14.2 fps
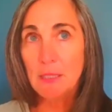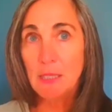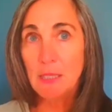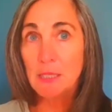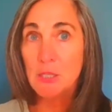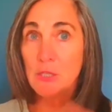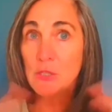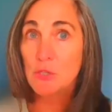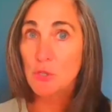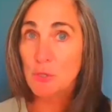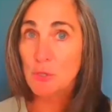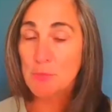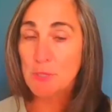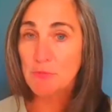in
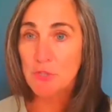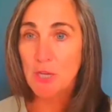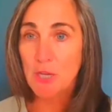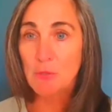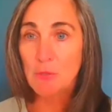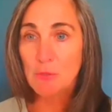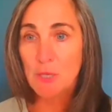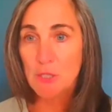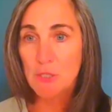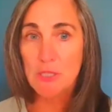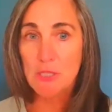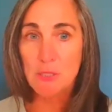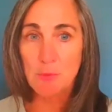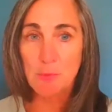terms of general
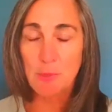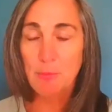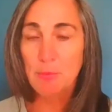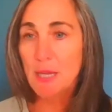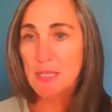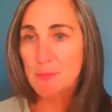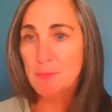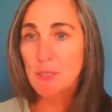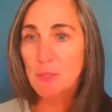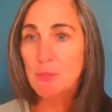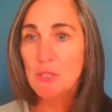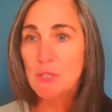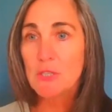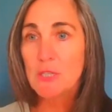questions, when people ask me
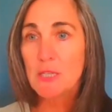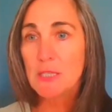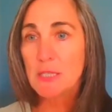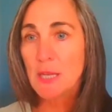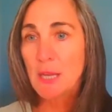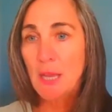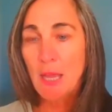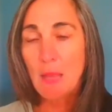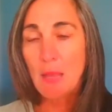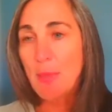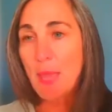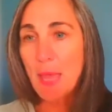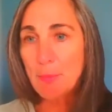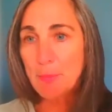questions, I'm
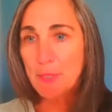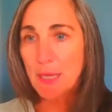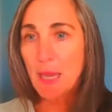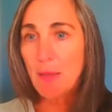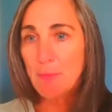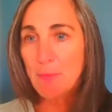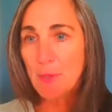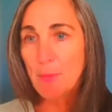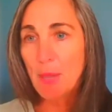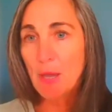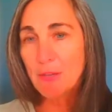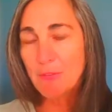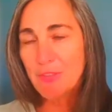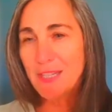happy to help them
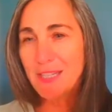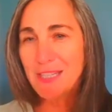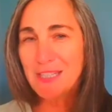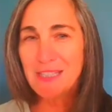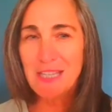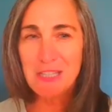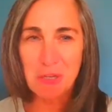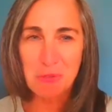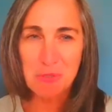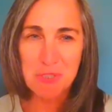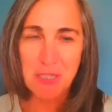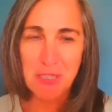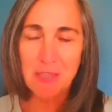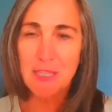out. If they need like
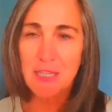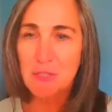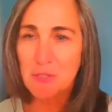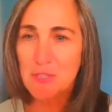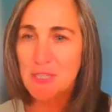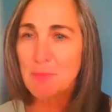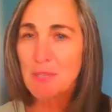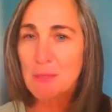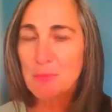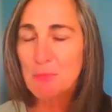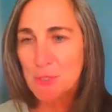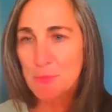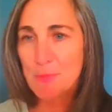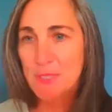dosing things or something
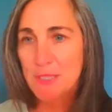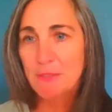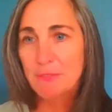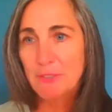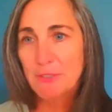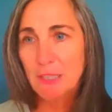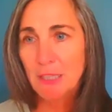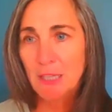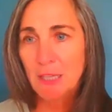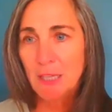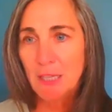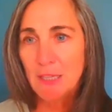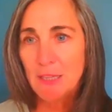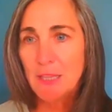more specific,
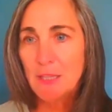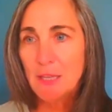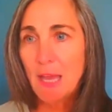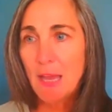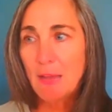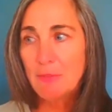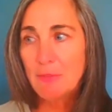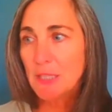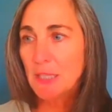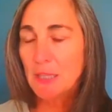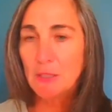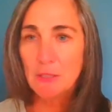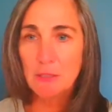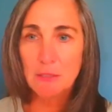then they'll have to
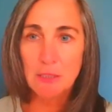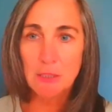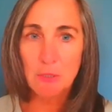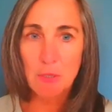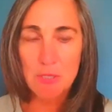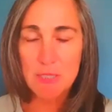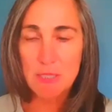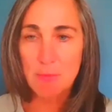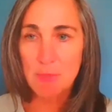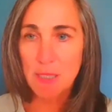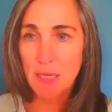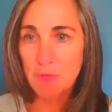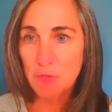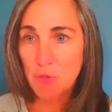either, go to somebody I've